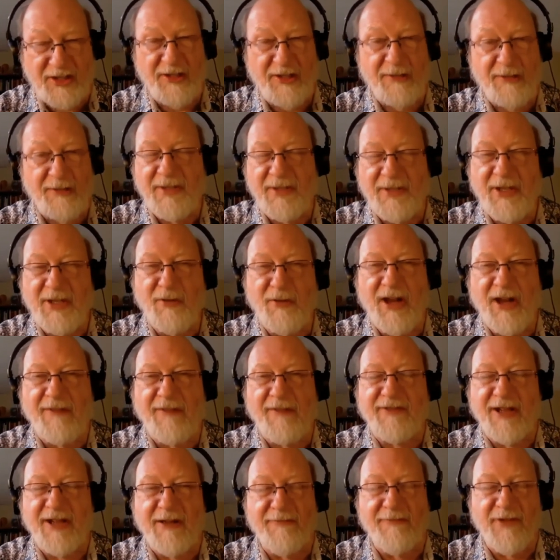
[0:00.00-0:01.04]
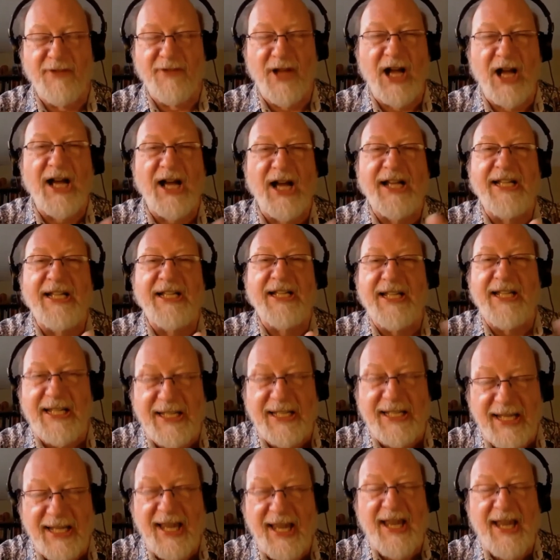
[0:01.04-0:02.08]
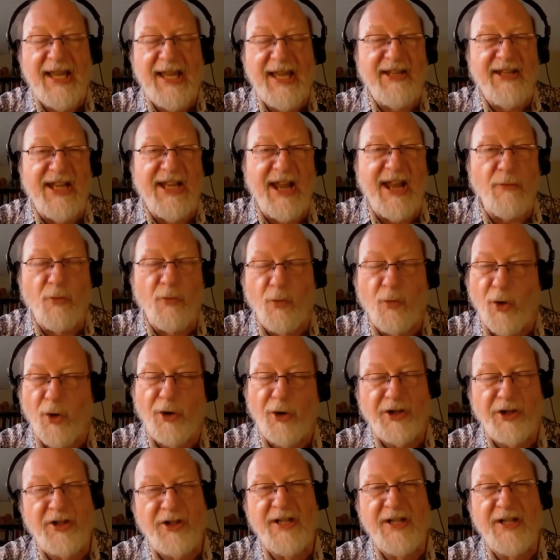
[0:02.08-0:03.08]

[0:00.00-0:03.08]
You have to have highly networked